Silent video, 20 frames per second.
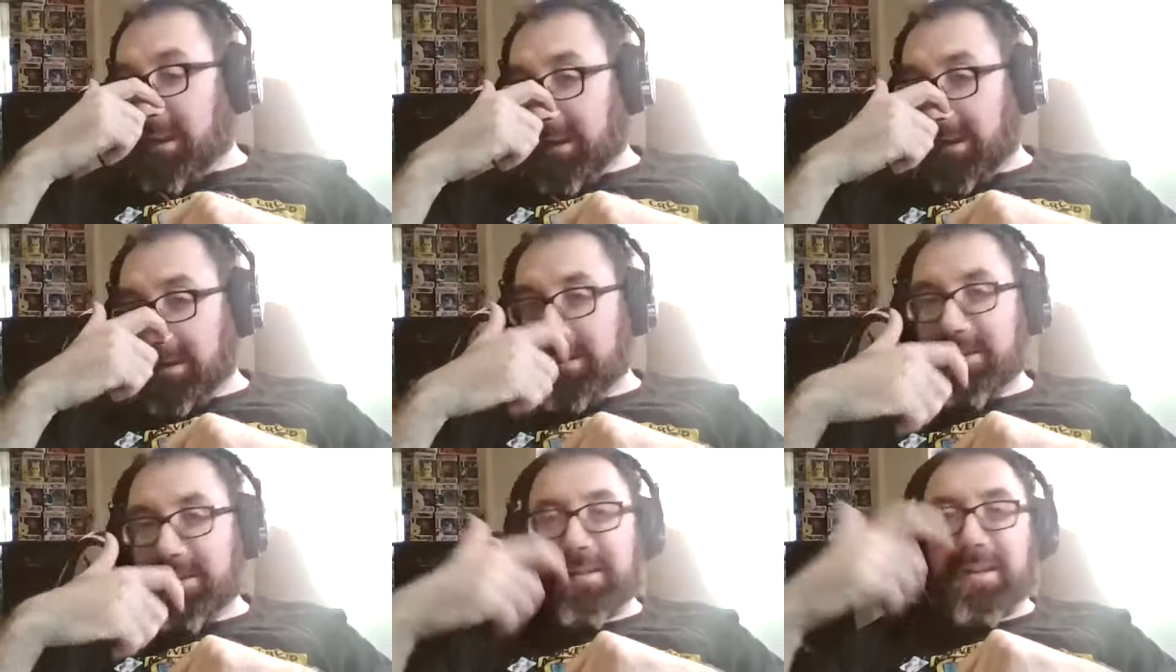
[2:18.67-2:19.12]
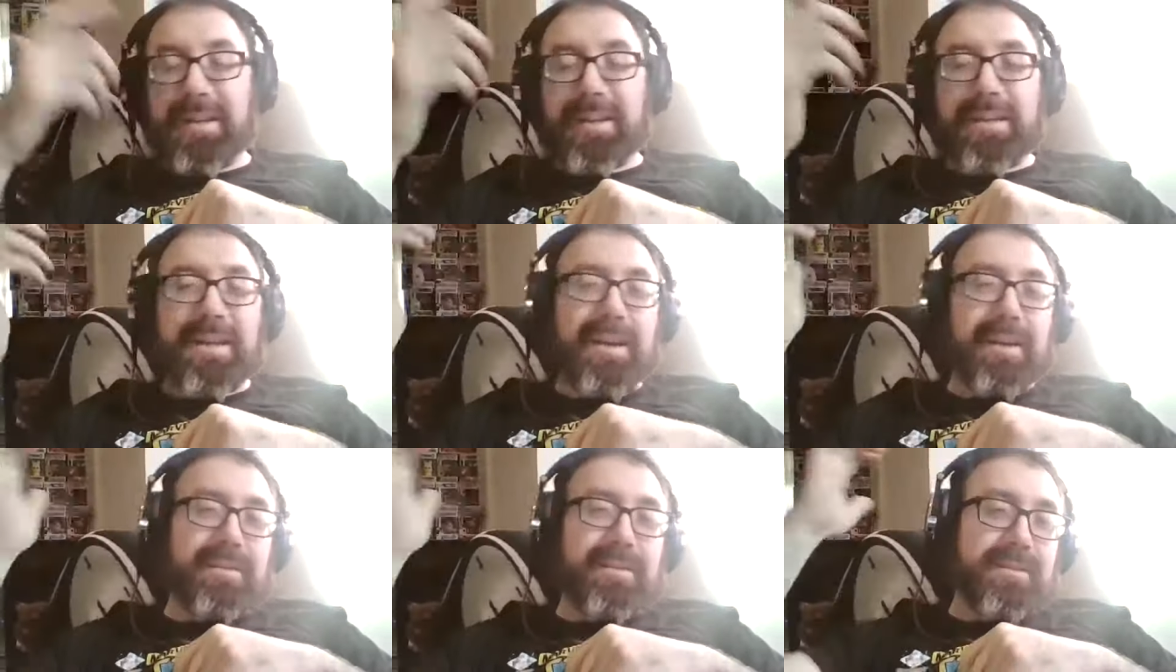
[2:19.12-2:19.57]
and there's a lot
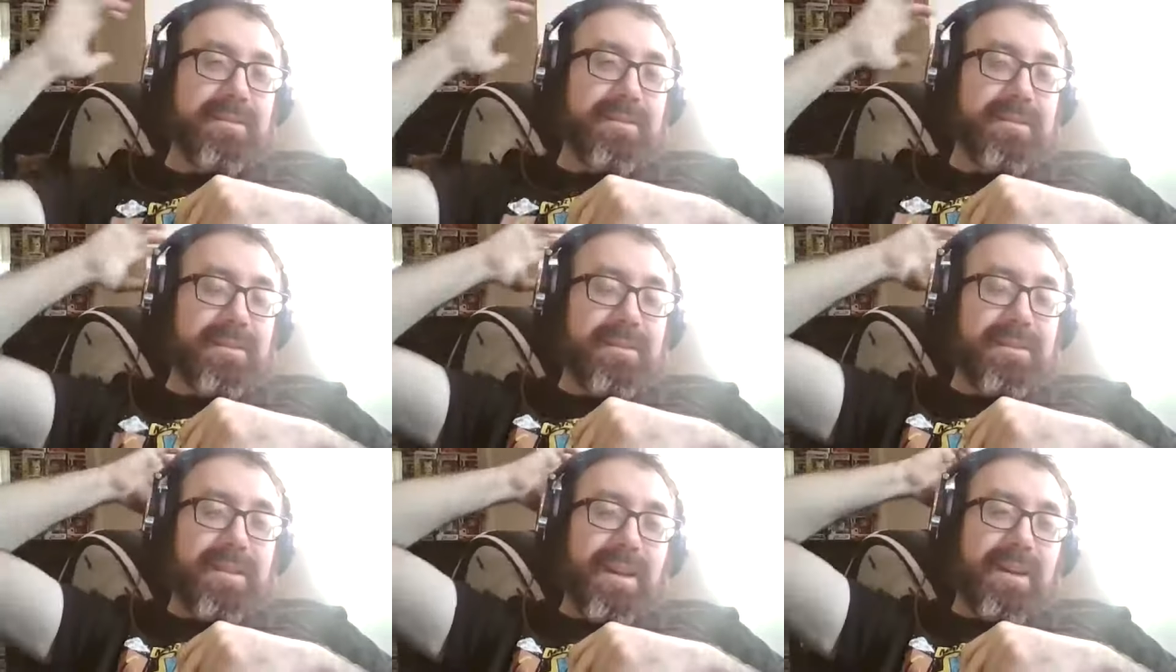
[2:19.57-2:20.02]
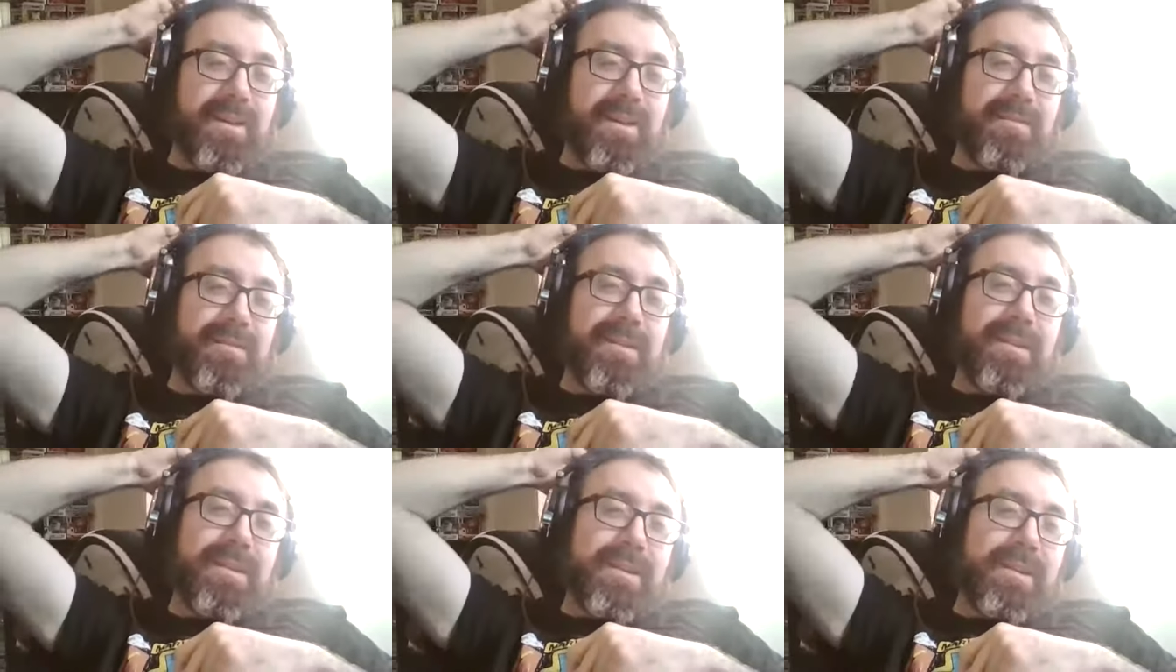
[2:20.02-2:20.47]
of characters in the
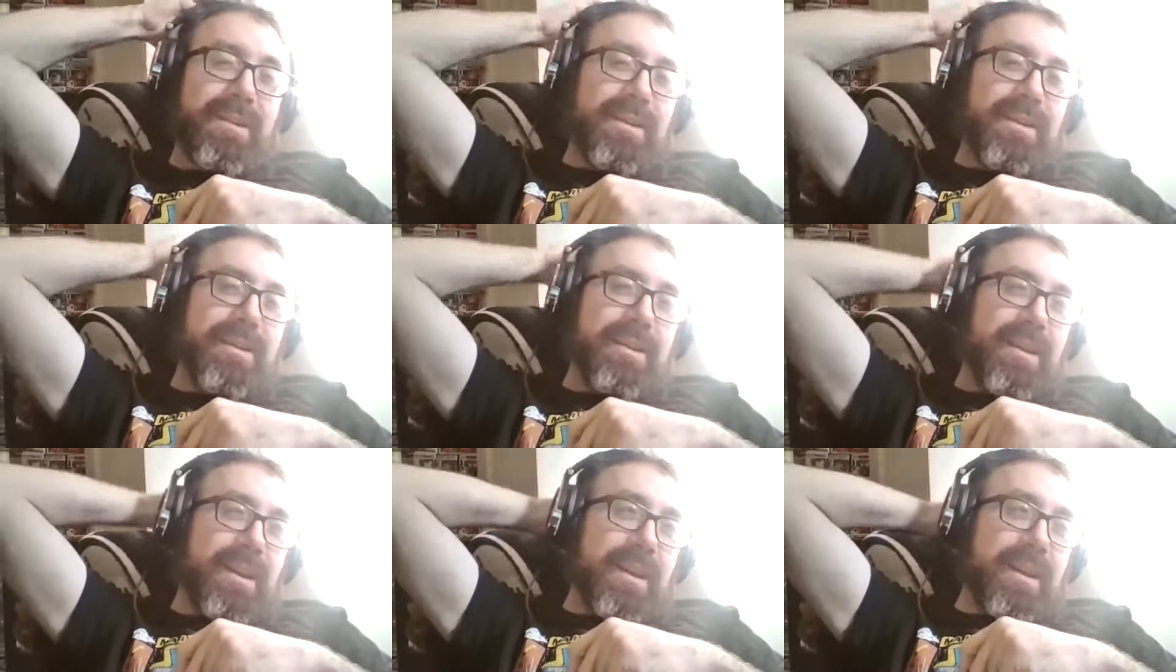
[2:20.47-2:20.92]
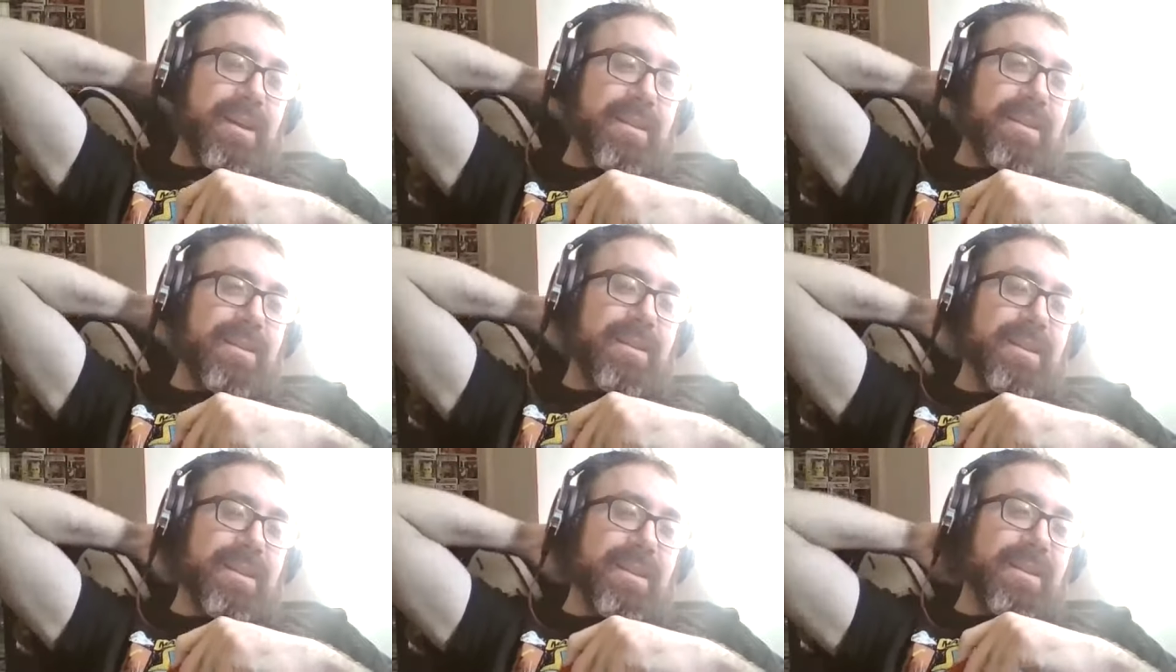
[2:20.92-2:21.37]
town
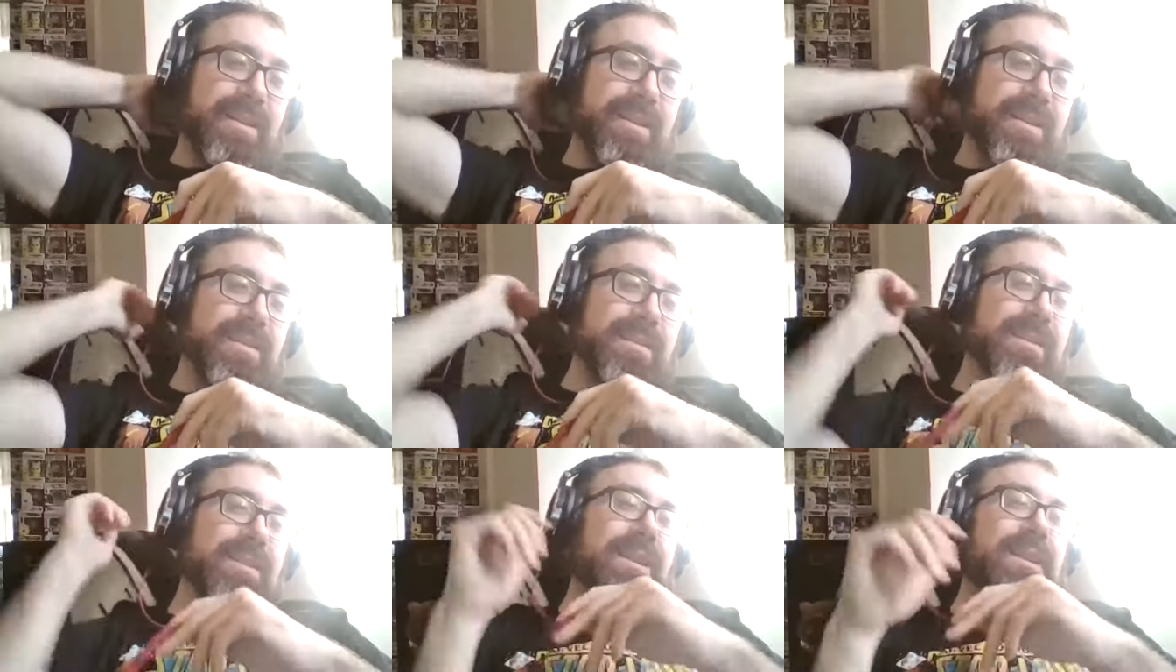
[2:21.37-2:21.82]
and uh, there's a